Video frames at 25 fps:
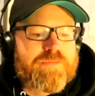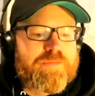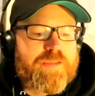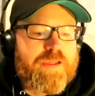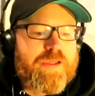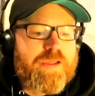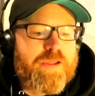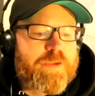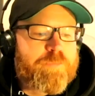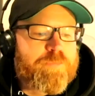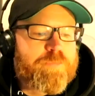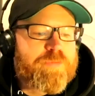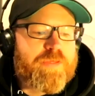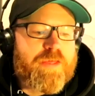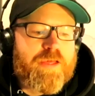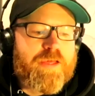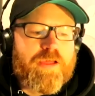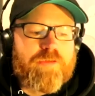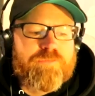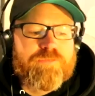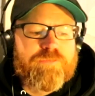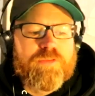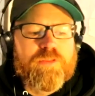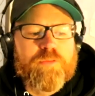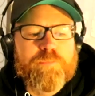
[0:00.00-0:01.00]
times
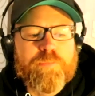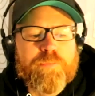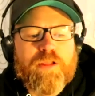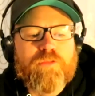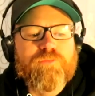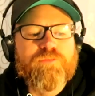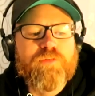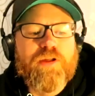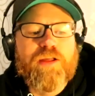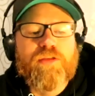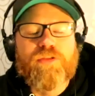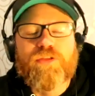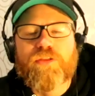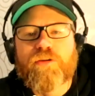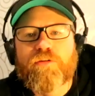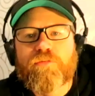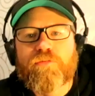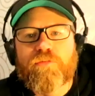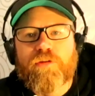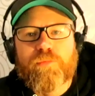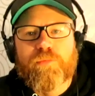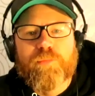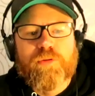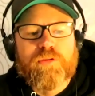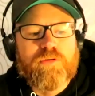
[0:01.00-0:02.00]
after the Belfast
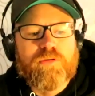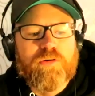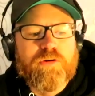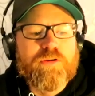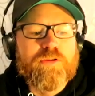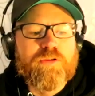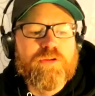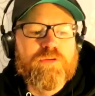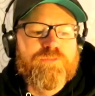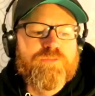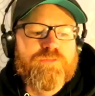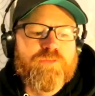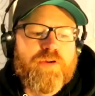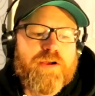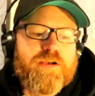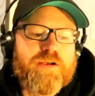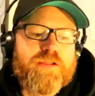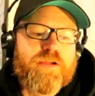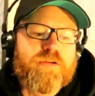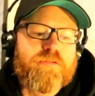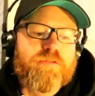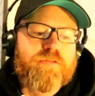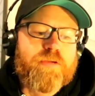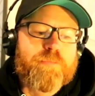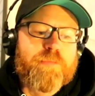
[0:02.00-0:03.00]
Agreement or Good
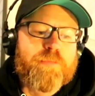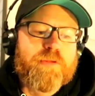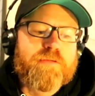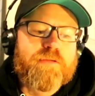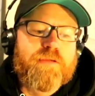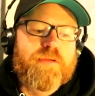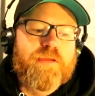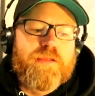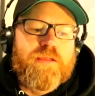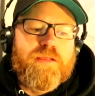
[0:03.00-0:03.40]
Friday Agreement.